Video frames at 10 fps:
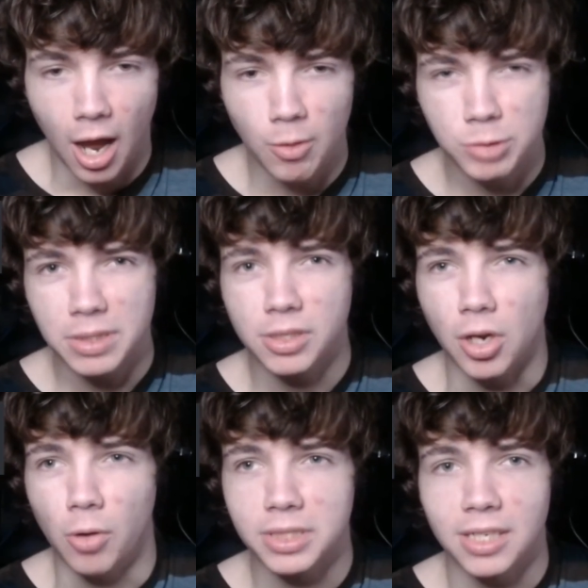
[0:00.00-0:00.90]
It was
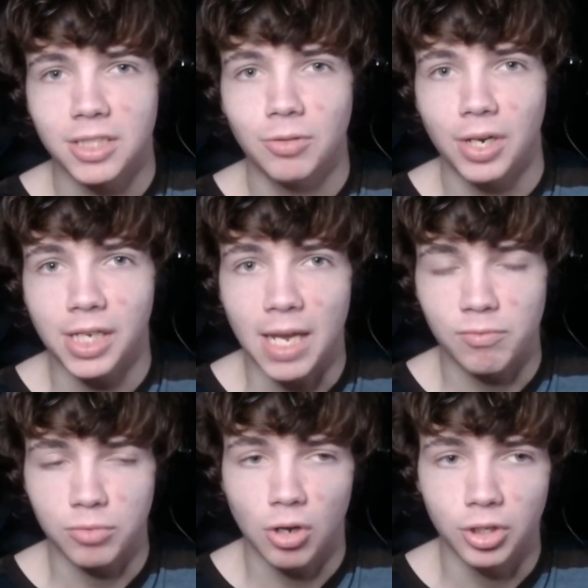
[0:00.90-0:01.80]
basically always Hanzo. I
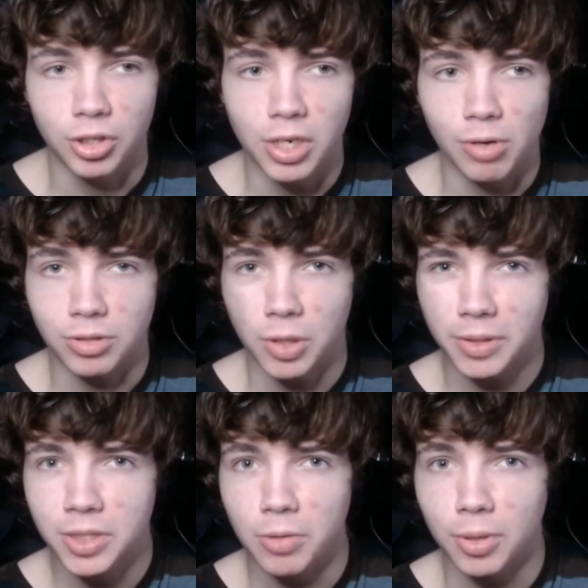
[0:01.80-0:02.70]
came from Call of Duty where I was
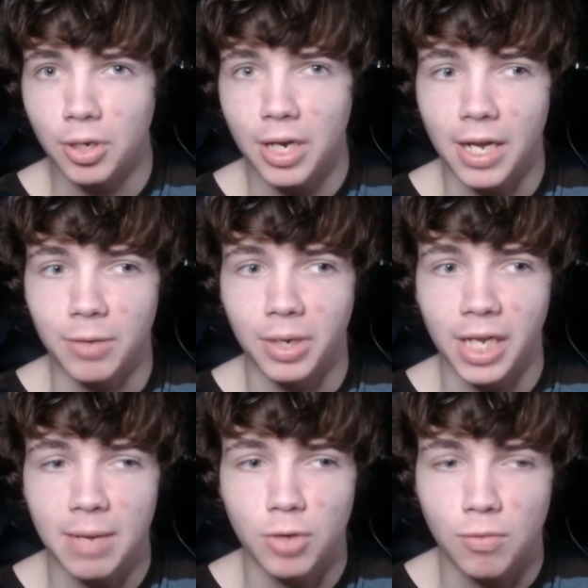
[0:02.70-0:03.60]
a quickscoper, and
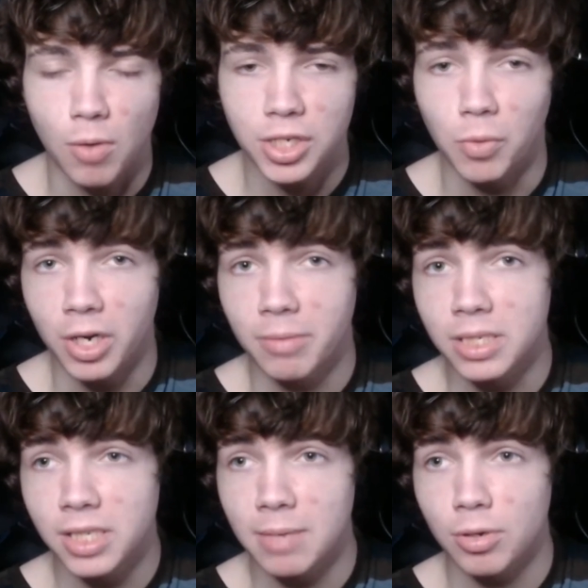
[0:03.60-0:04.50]
when I came to Overwatch I wanted
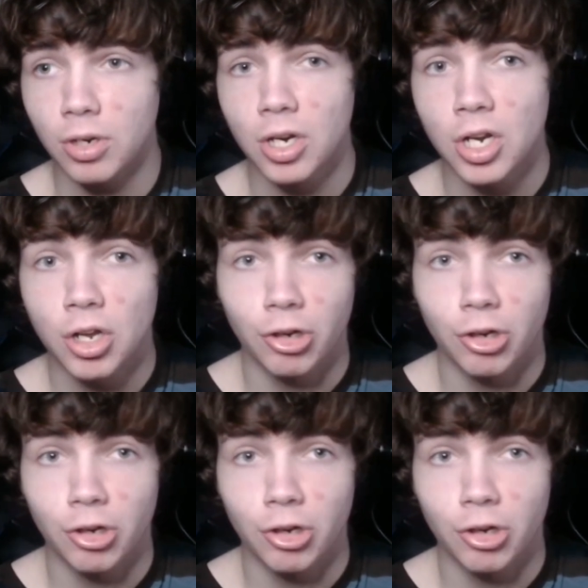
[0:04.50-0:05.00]
to be a sniper.